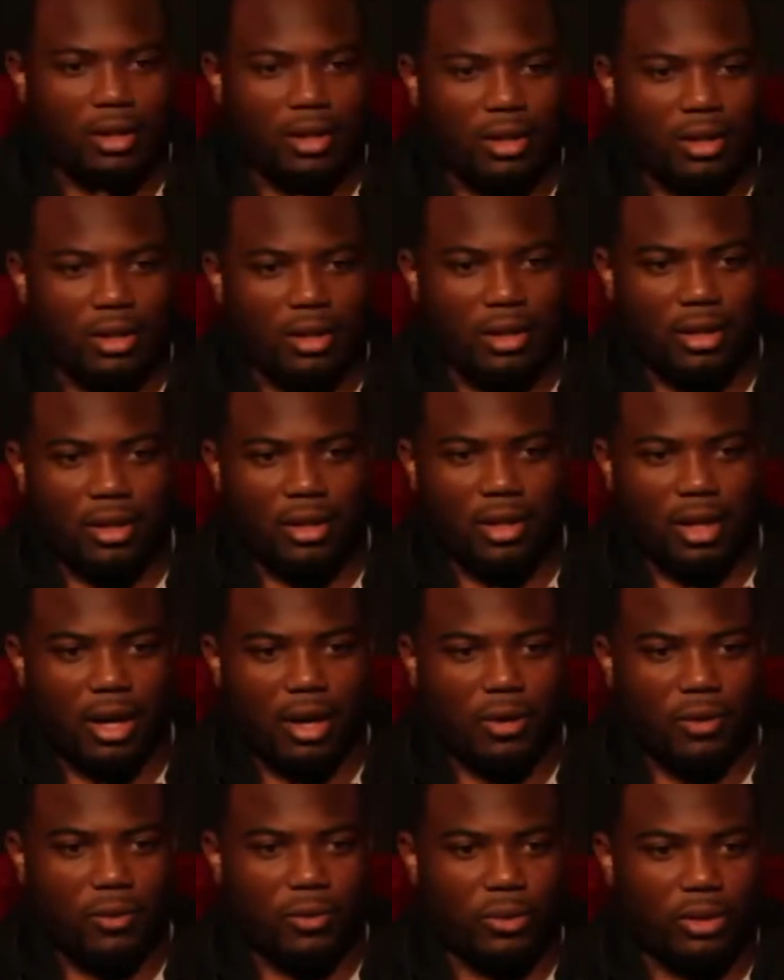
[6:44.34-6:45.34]
And then
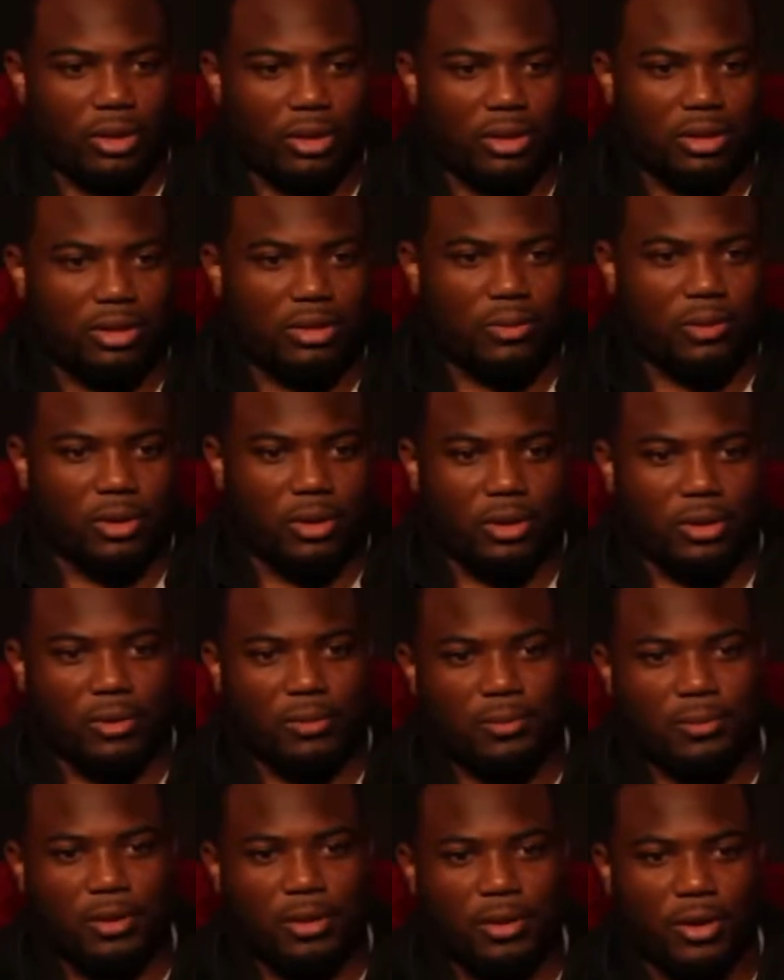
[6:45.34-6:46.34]
now it was,
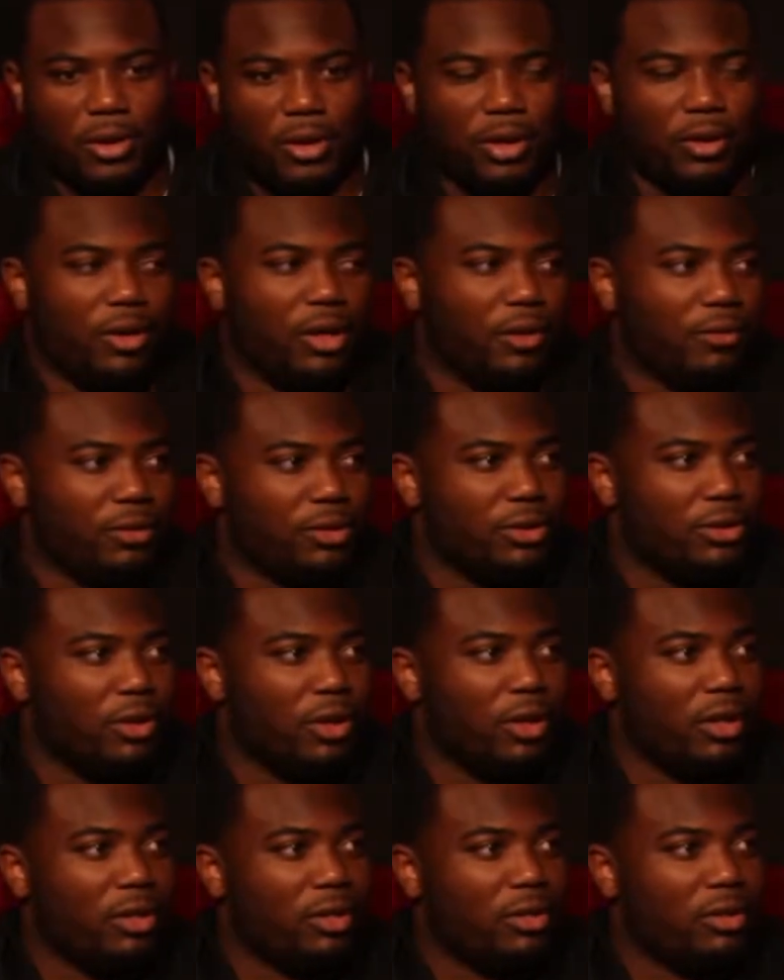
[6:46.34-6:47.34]
he'll never
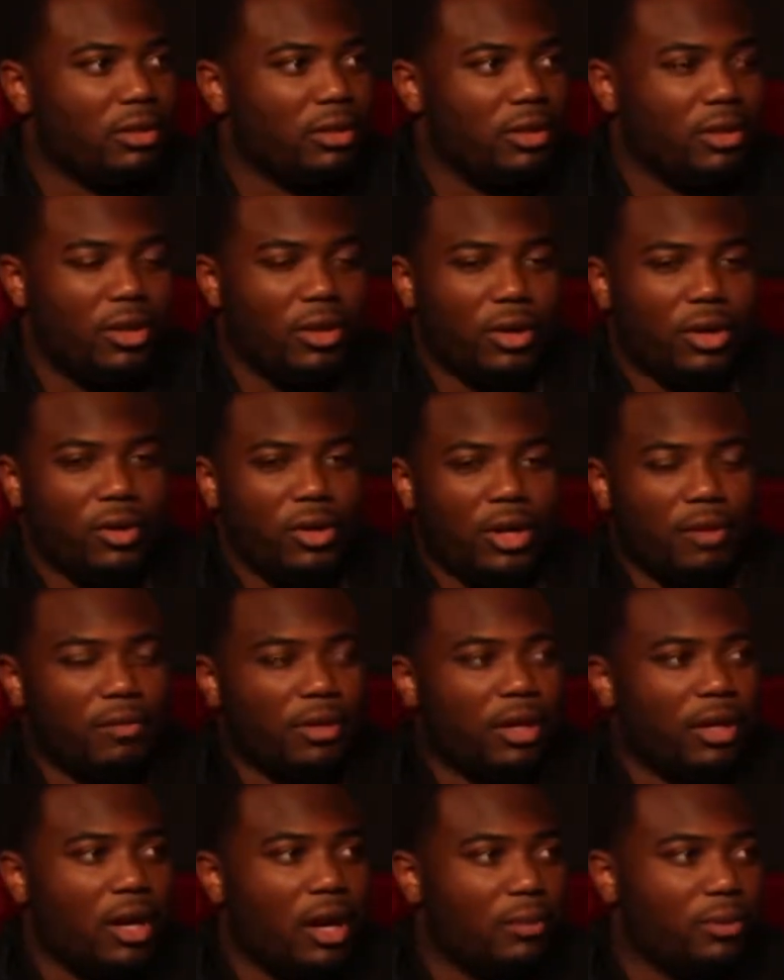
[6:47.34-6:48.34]
start. He'll
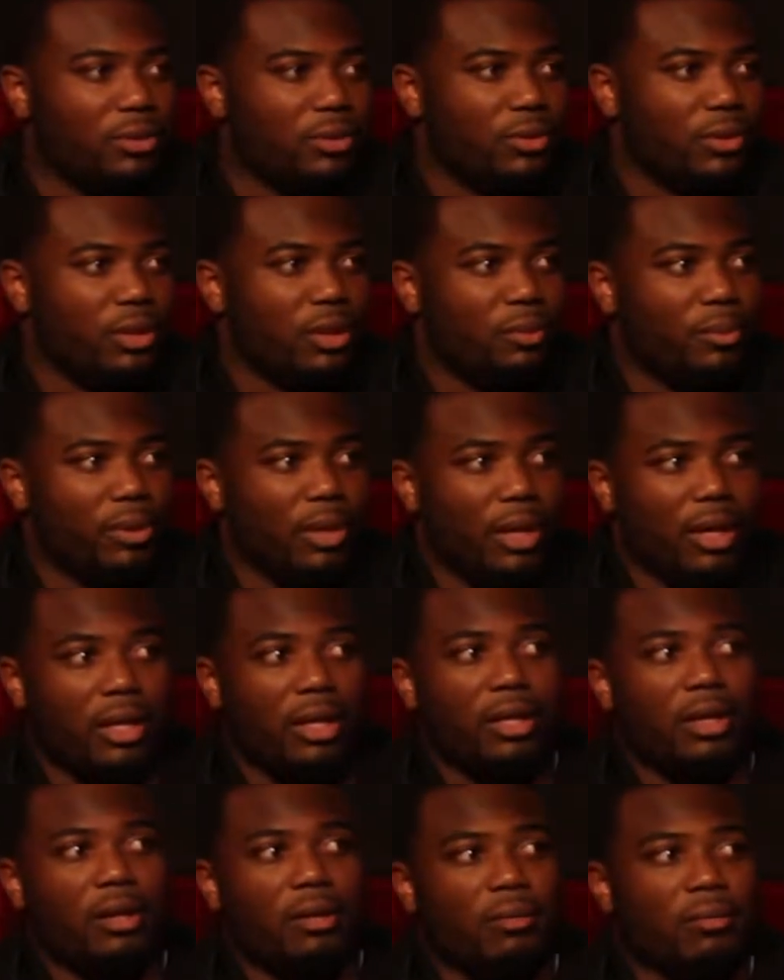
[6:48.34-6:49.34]
never get an opportunity to
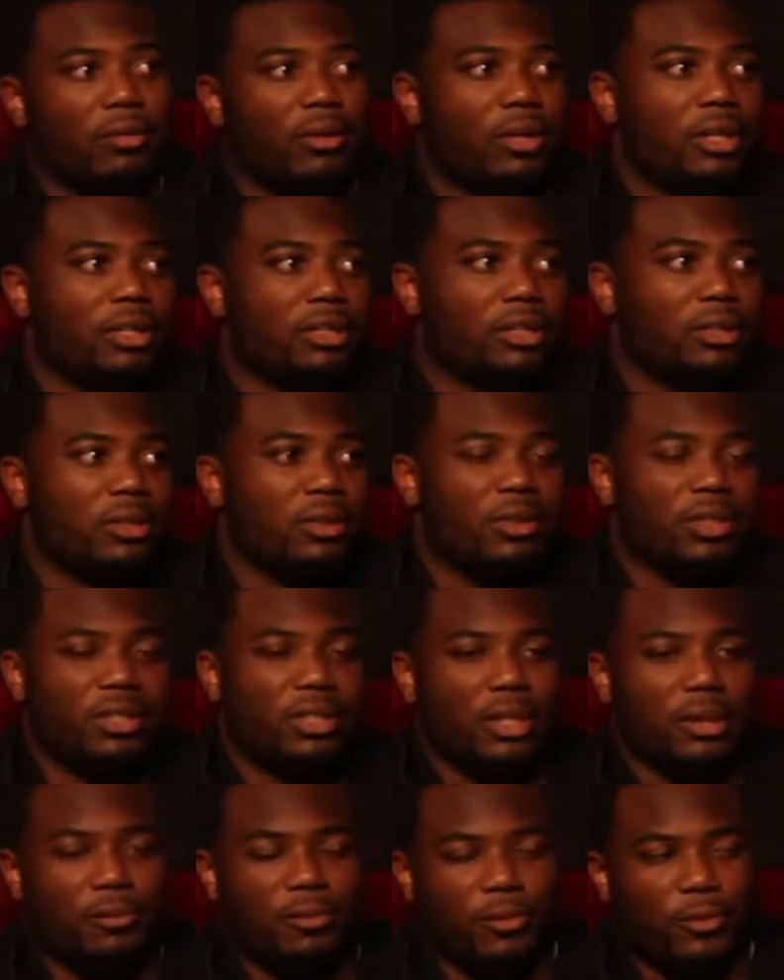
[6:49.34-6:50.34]
play in Denver. He's just on the
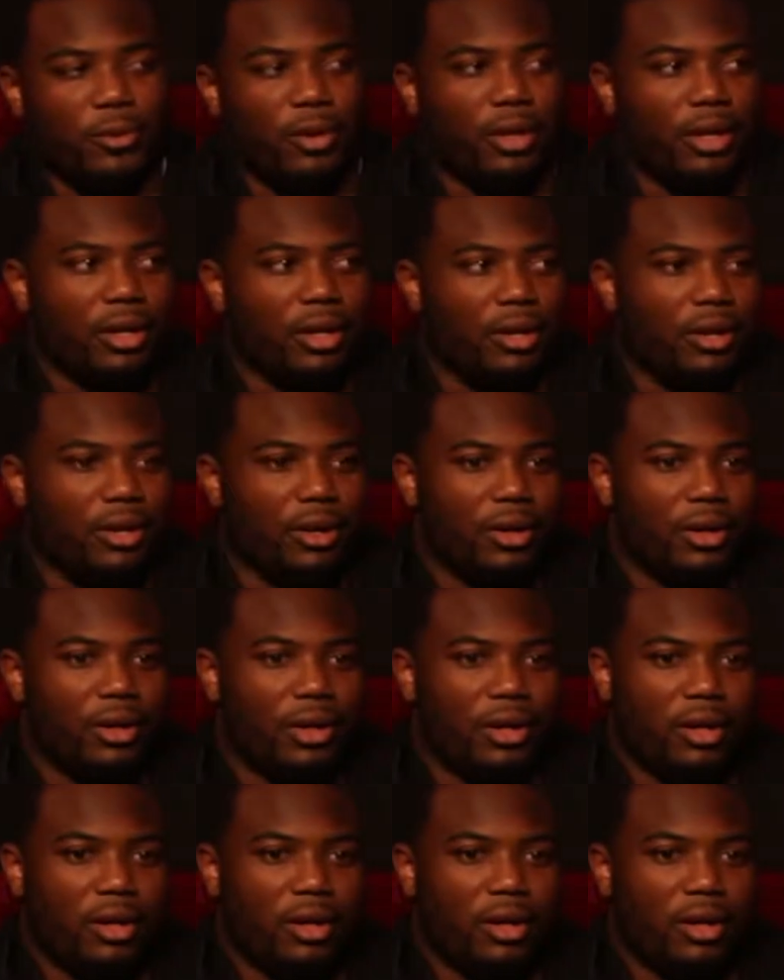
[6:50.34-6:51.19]
team for 1 year.